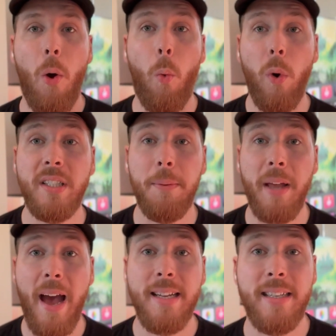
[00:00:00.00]
What's up
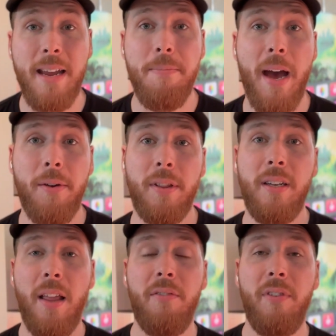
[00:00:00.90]
guys, Nate back with
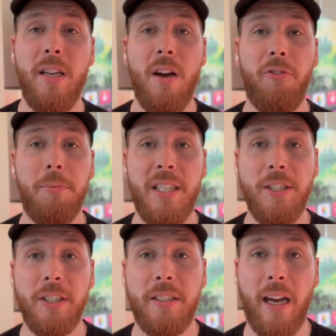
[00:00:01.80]
another video from
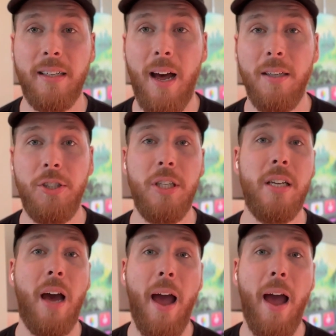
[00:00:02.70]
Teaching Technology.